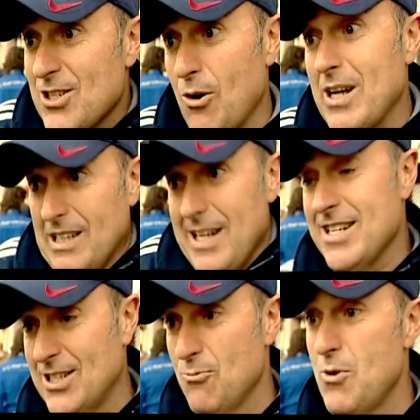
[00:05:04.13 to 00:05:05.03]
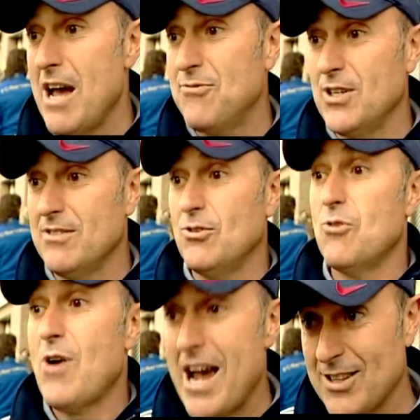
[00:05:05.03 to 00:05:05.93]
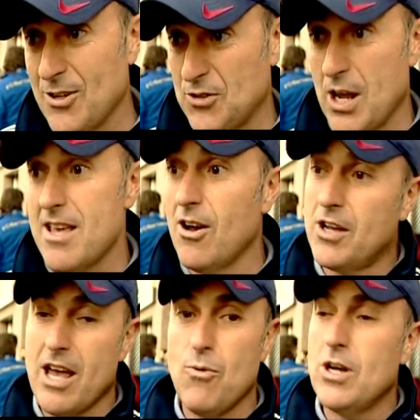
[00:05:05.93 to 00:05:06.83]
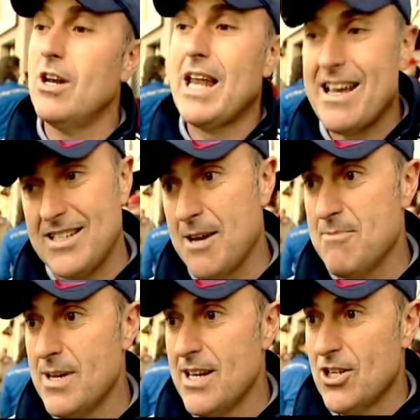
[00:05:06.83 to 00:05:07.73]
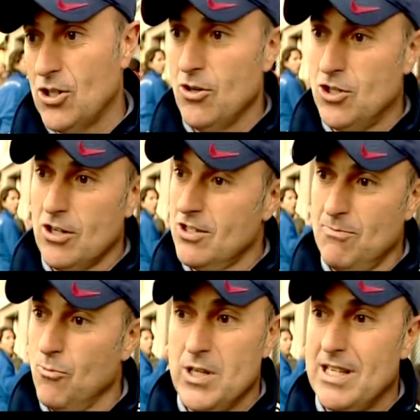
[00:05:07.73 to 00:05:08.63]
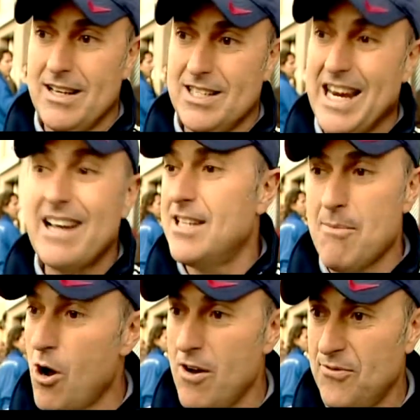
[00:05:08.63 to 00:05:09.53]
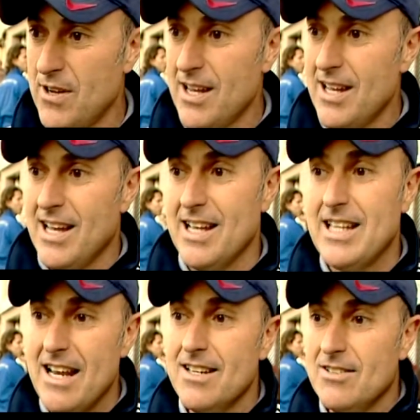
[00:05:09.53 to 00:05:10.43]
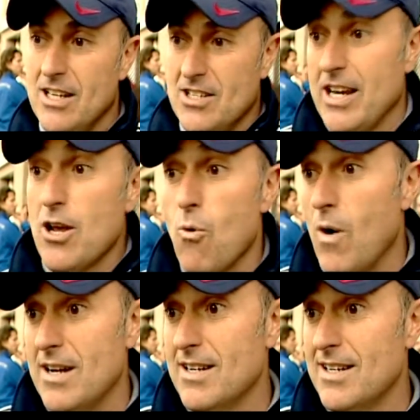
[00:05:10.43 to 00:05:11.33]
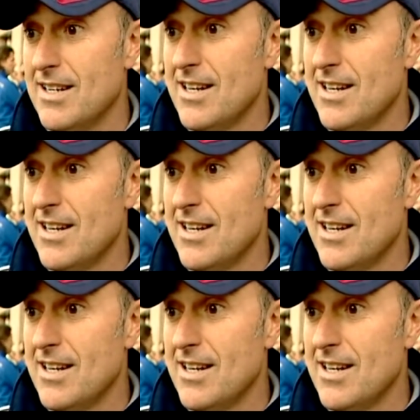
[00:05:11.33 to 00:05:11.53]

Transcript: So at least we have the, the right of saying, okay, we don't like them, so just we sack them off, and then there's a new one.